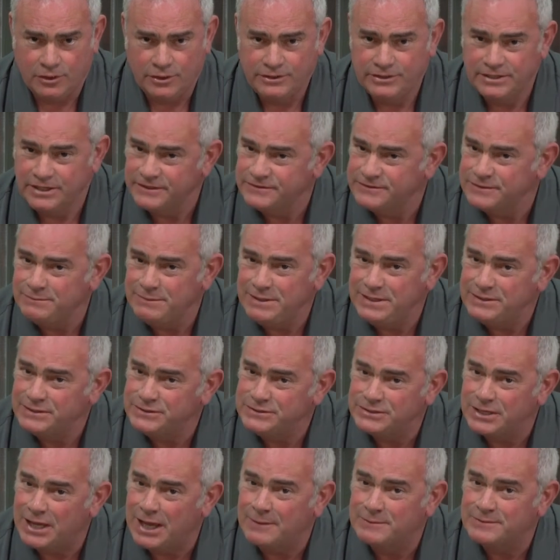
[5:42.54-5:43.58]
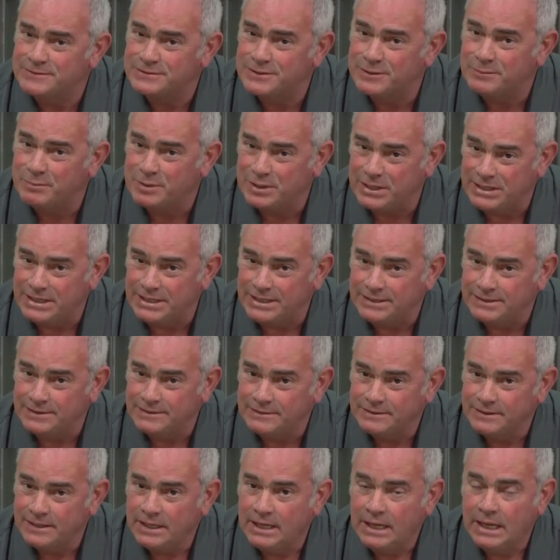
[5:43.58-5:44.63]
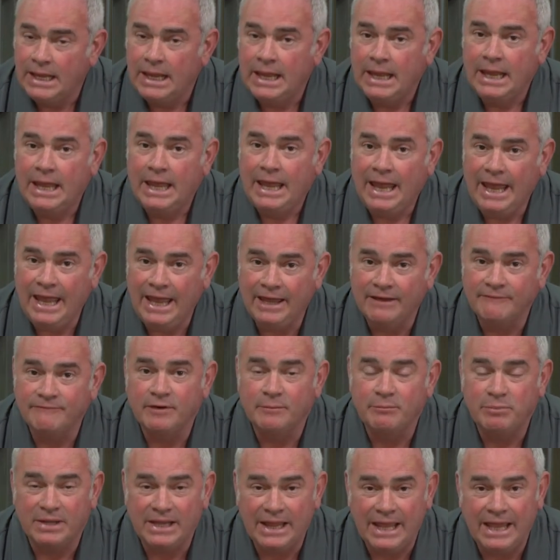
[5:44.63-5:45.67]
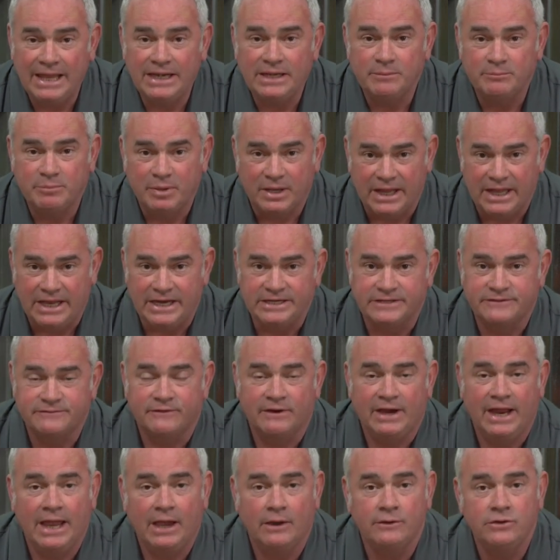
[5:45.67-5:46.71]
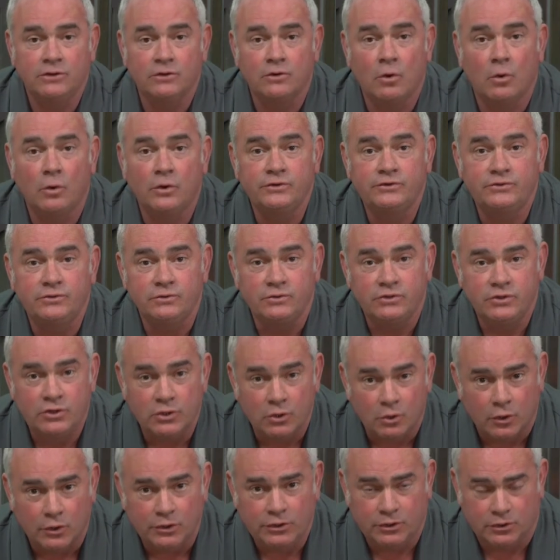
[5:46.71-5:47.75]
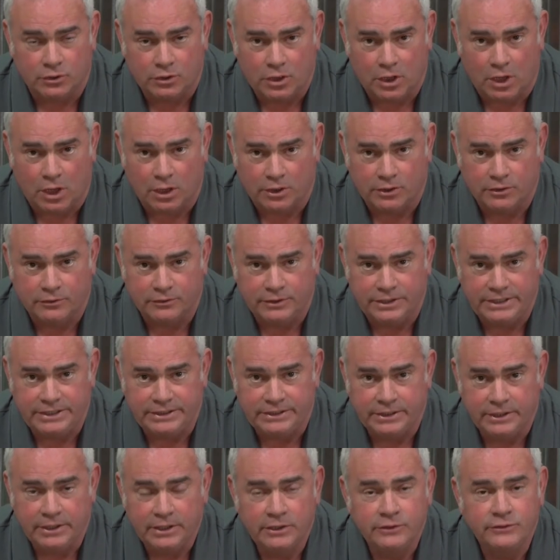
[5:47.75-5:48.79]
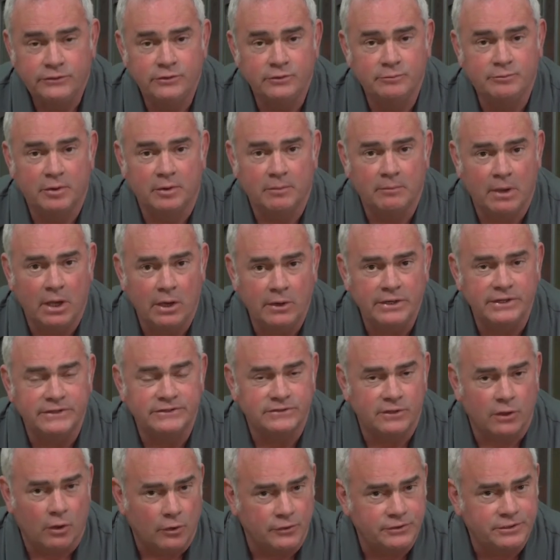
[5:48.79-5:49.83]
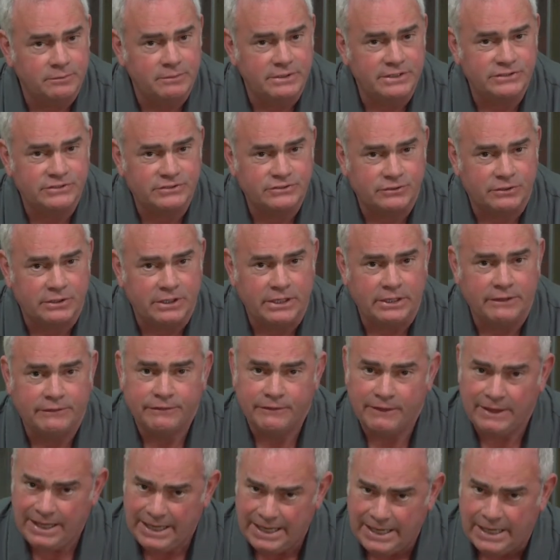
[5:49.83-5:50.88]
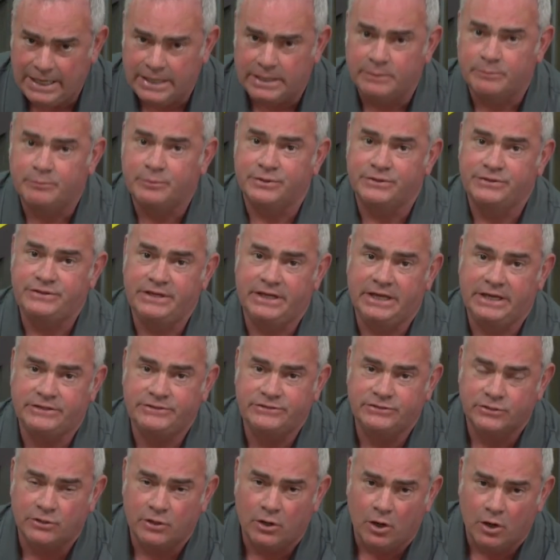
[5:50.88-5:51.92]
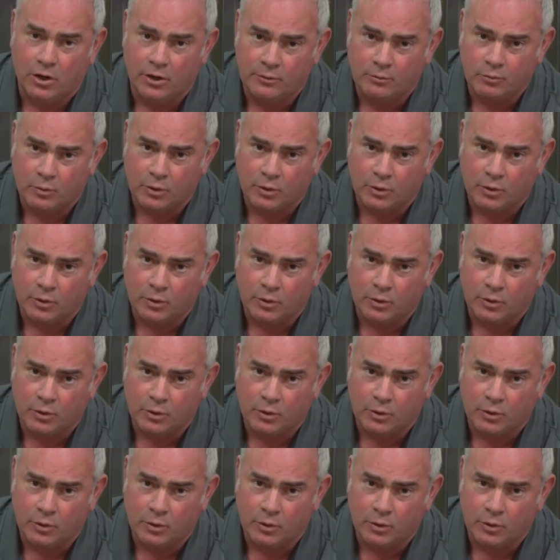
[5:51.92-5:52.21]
doesn't mean the job is complete. Have a plan in place for how you're going to cure your concrete to promote its ultimate strength and protect your hard